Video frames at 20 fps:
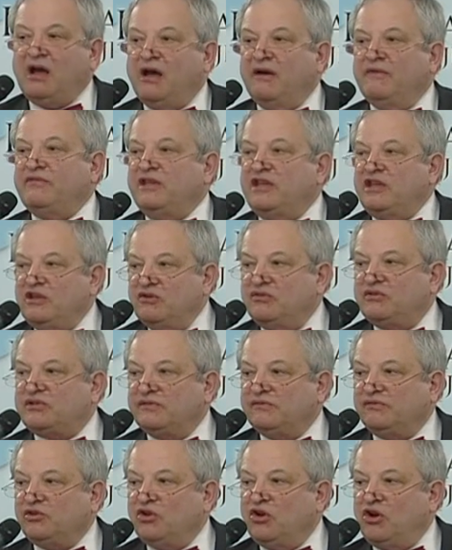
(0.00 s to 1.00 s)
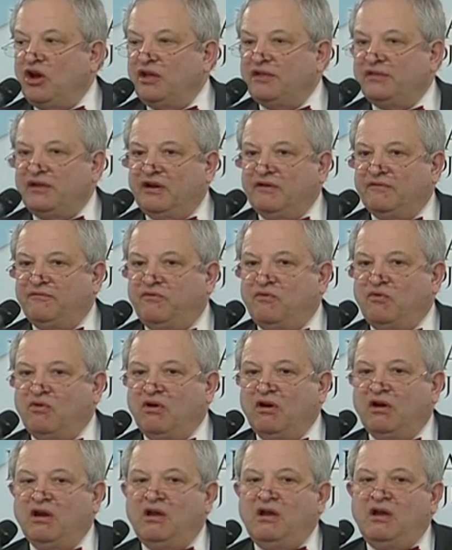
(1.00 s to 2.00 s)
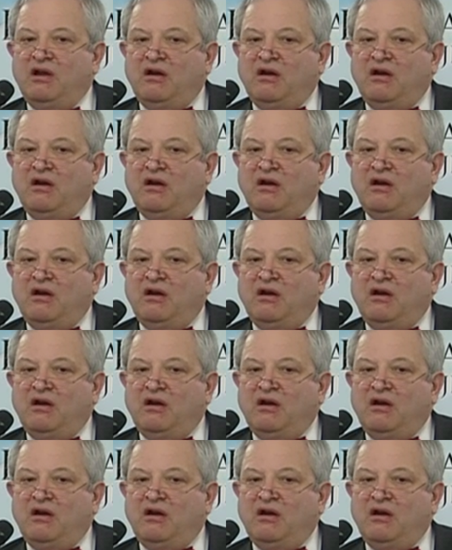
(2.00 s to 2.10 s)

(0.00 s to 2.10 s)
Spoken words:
of the use of law, therefore,